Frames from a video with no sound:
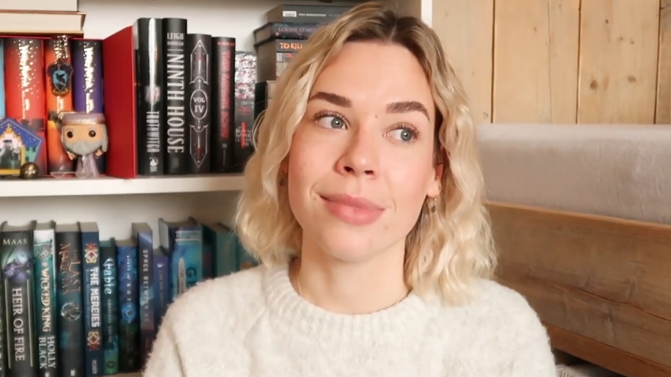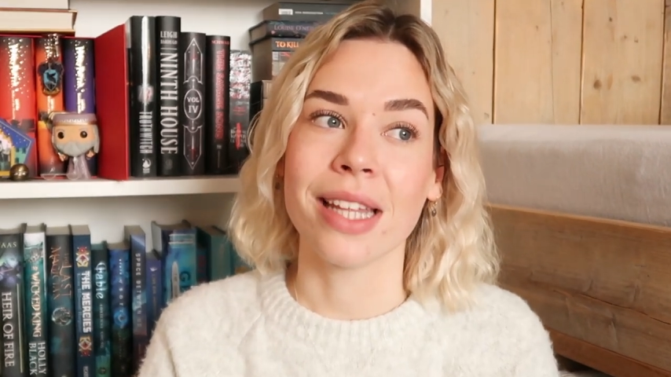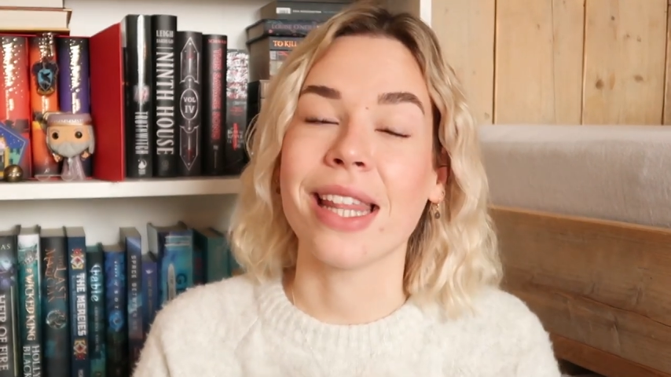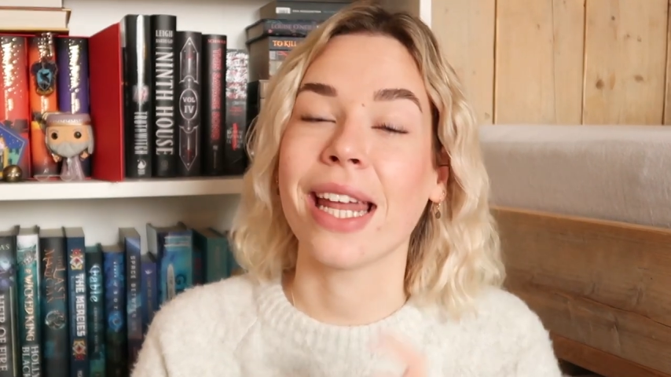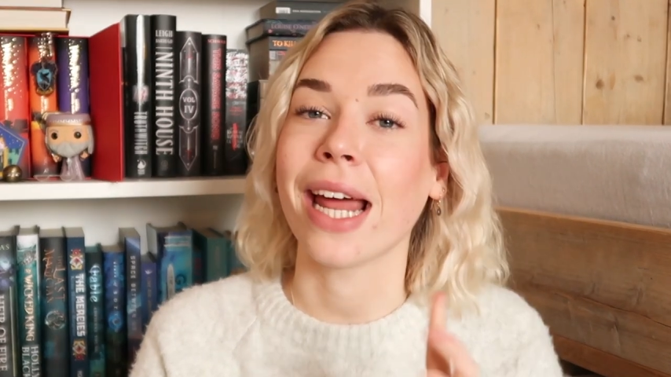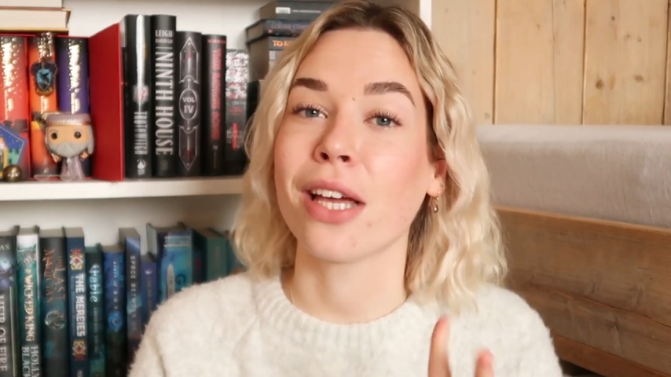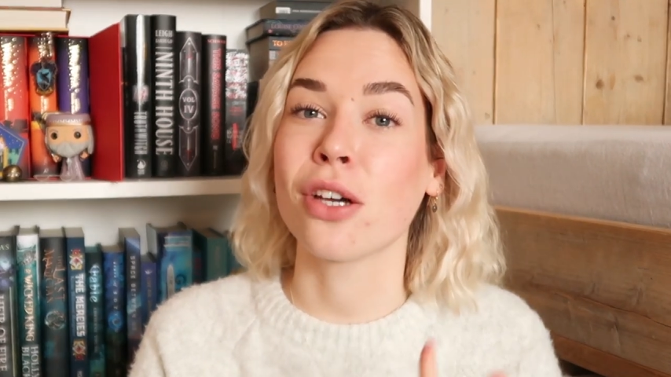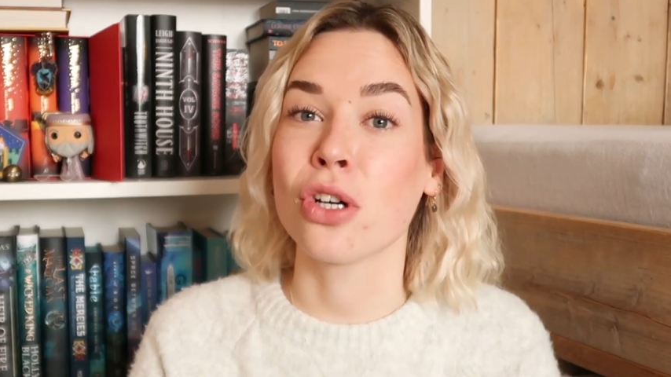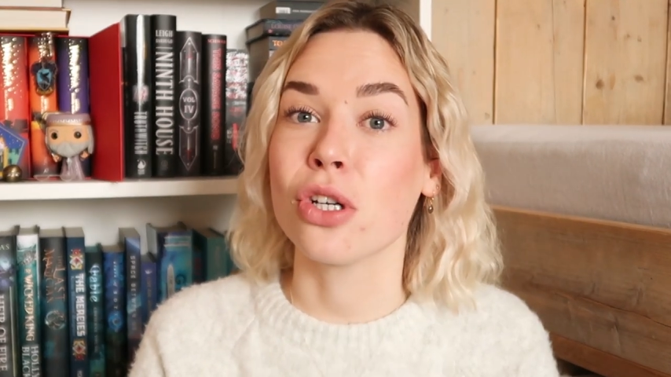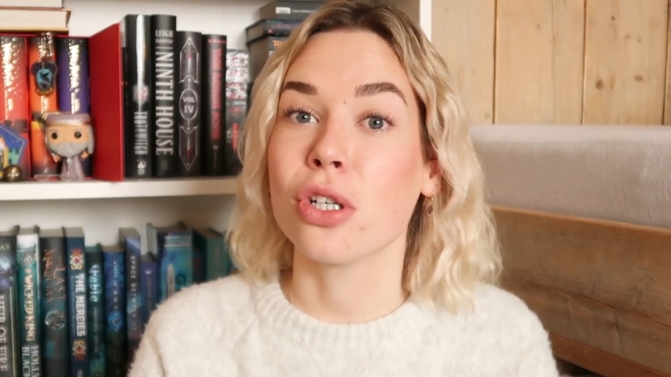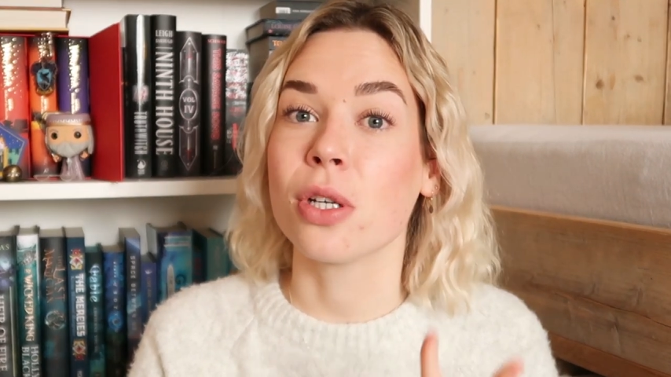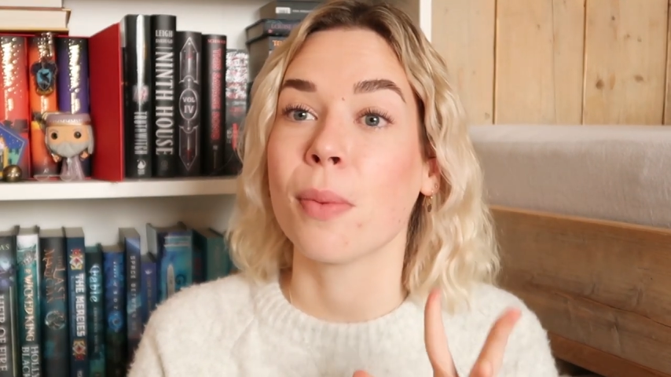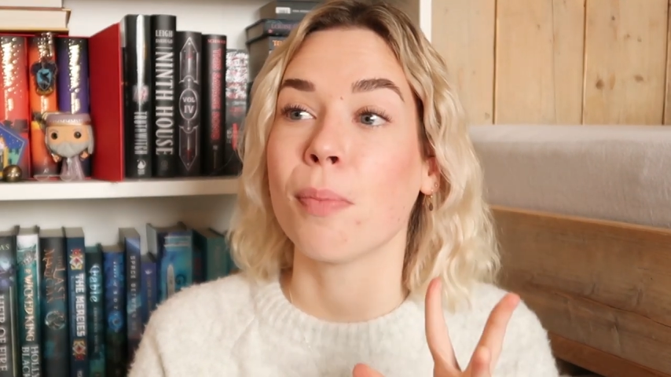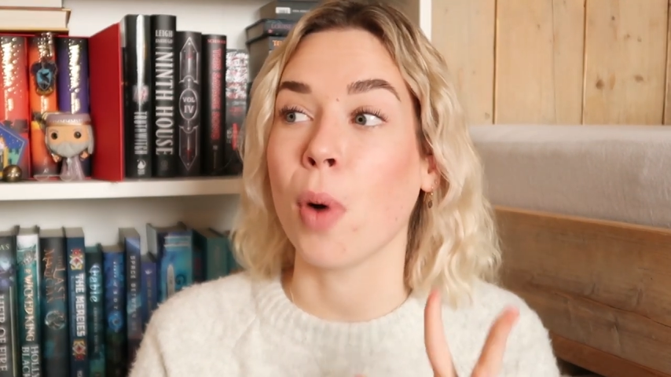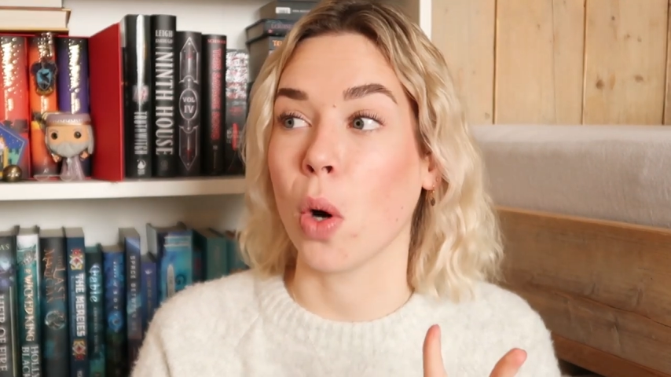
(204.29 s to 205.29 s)
that I
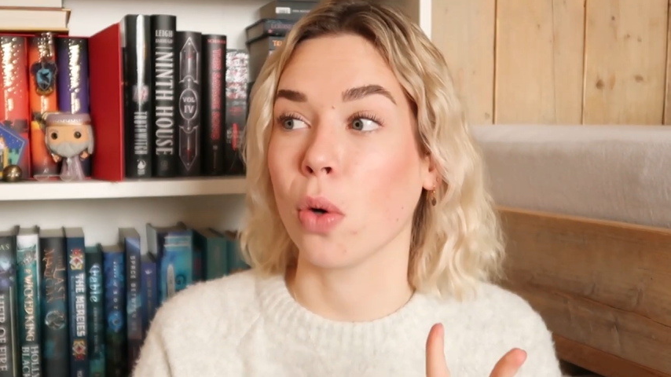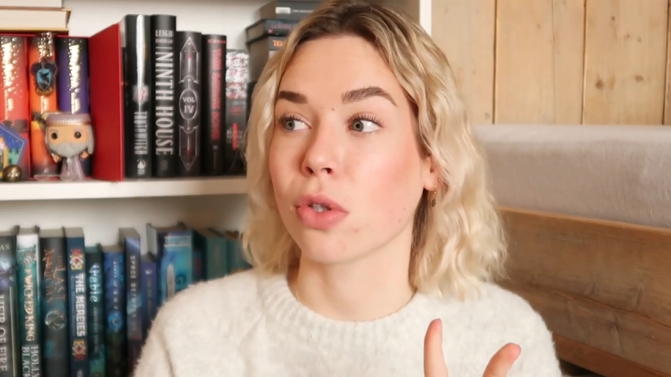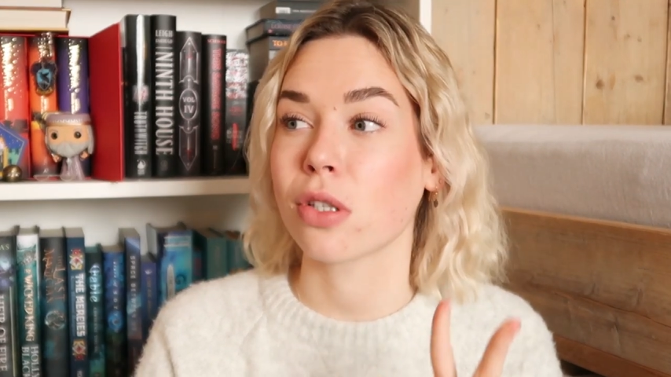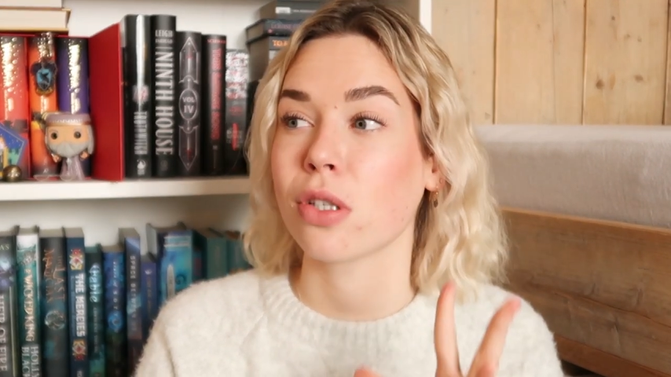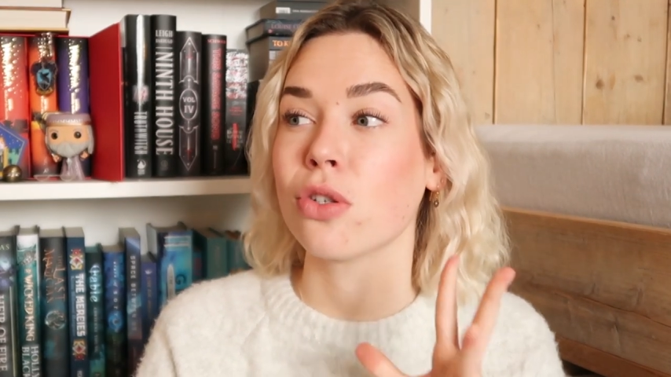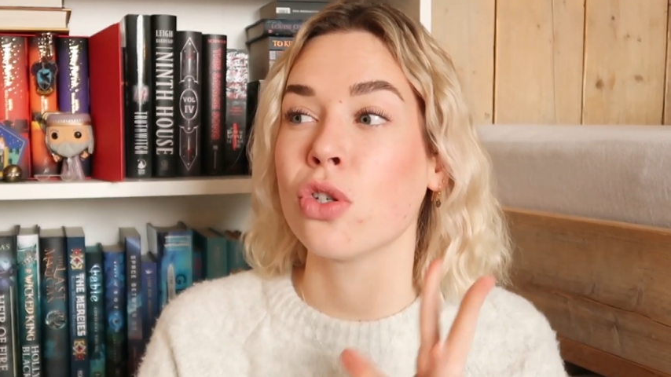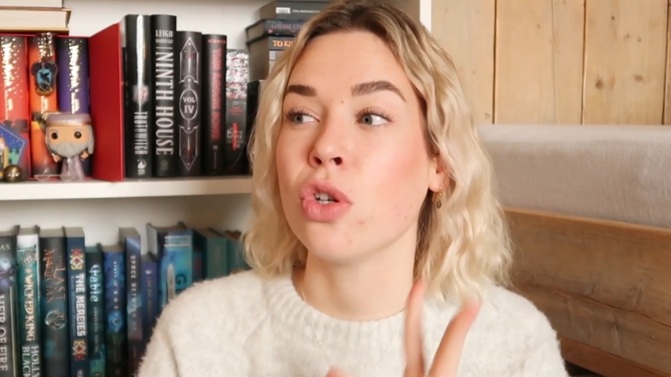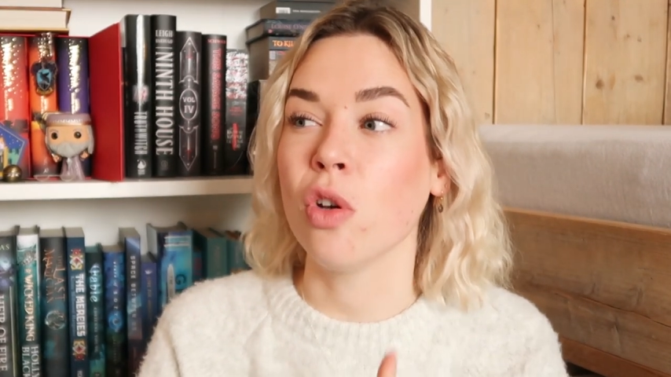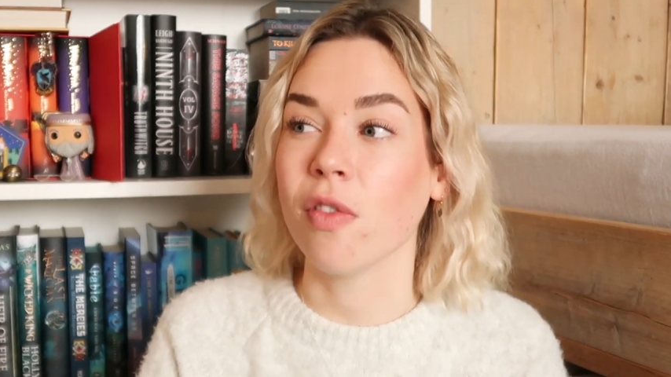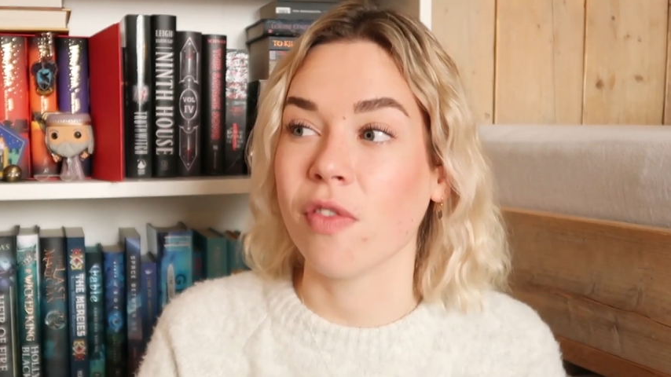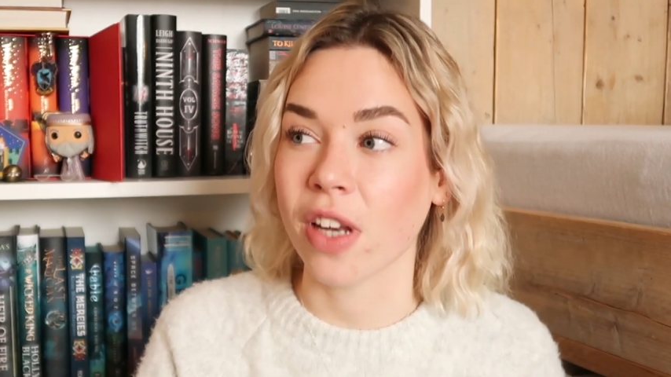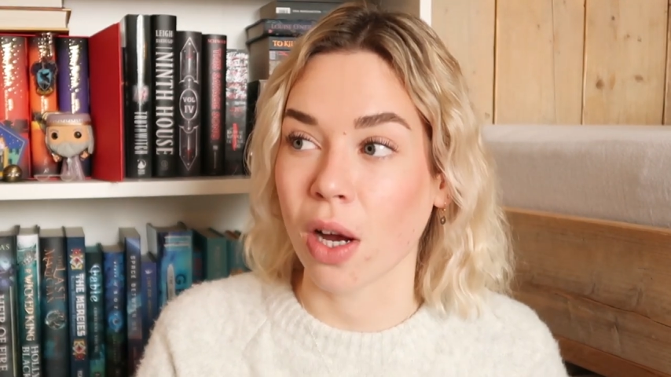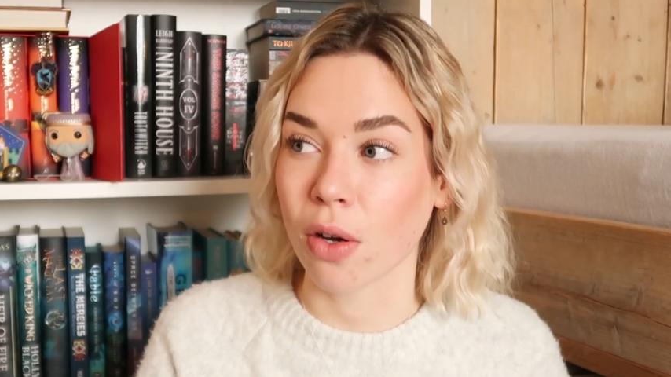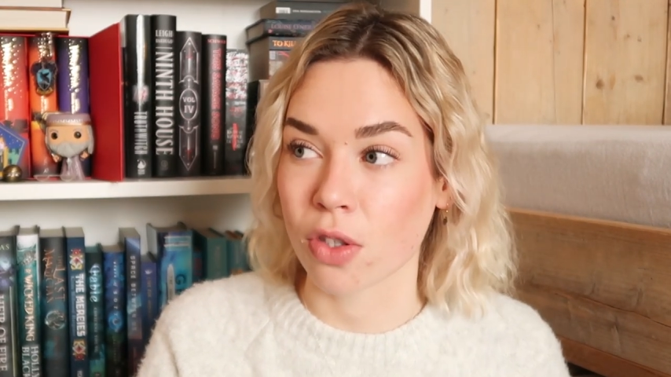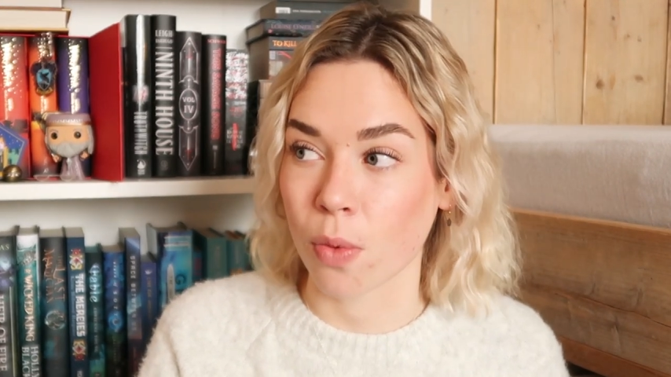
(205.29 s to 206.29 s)
could post two
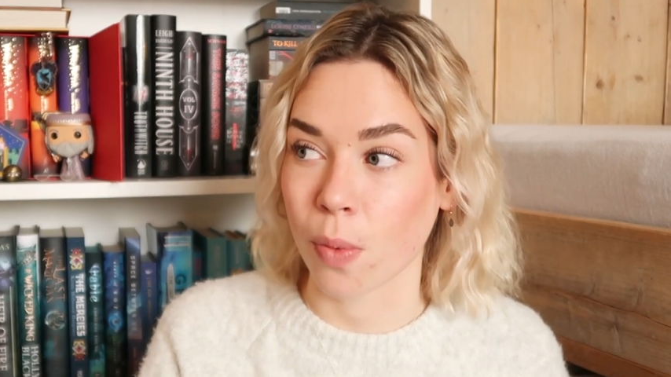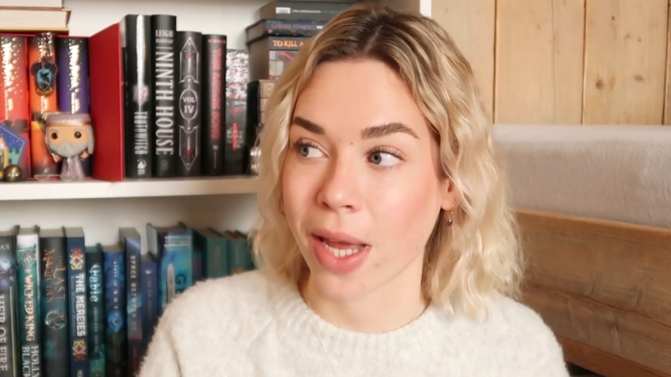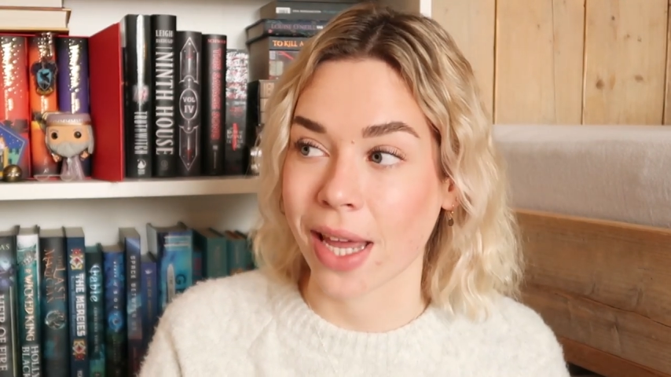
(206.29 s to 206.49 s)
videos a